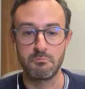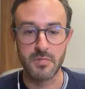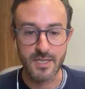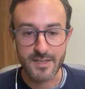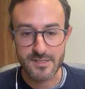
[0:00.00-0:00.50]

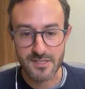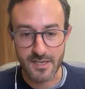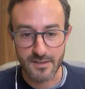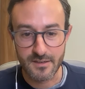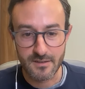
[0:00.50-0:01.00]
But that's
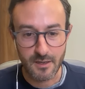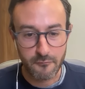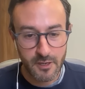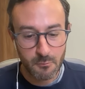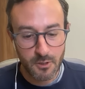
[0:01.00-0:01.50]
it. I
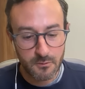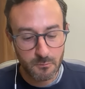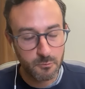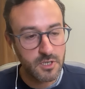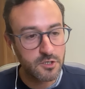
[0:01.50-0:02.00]
think what
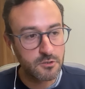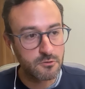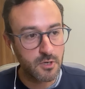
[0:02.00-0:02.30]
we should